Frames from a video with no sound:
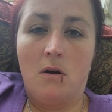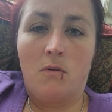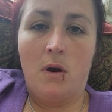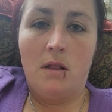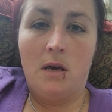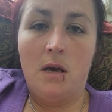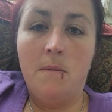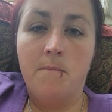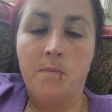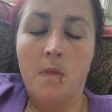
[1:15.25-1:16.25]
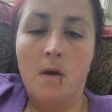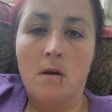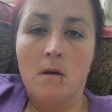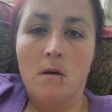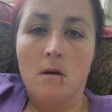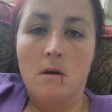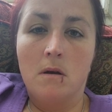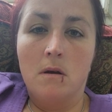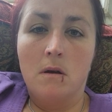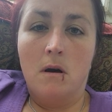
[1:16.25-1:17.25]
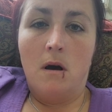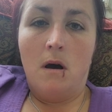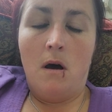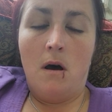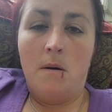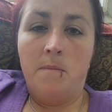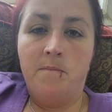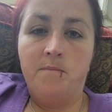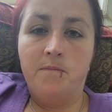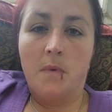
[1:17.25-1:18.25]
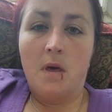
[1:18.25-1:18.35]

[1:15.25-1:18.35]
greatly, um,